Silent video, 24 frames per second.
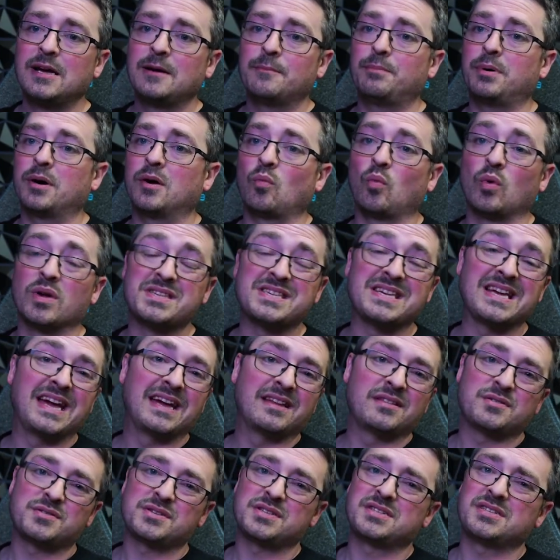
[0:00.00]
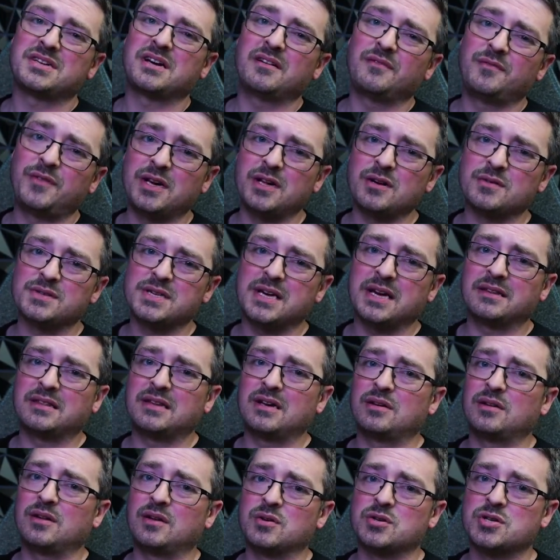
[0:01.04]
but once again, there's a ton of videos out
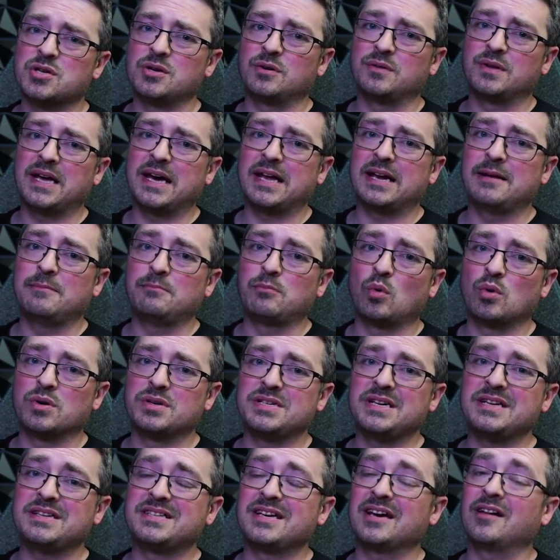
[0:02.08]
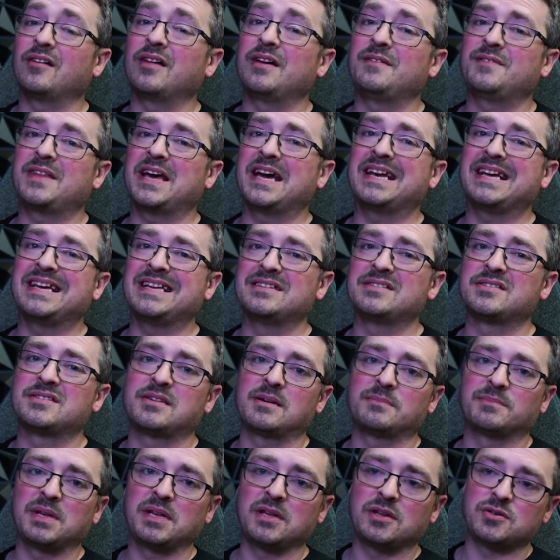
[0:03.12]
there that'll show that in more detail if that is
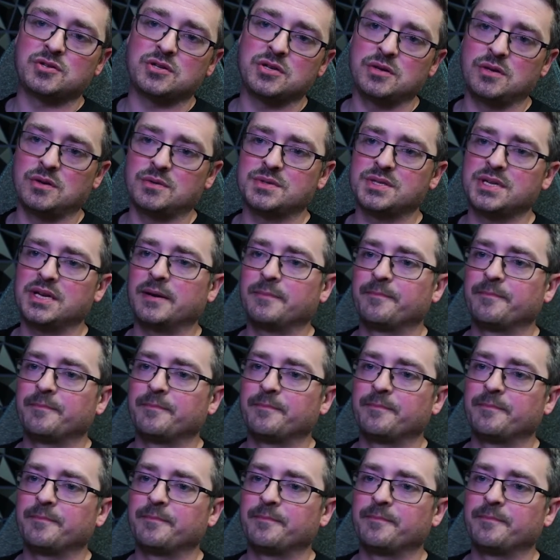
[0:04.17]
something that you're using.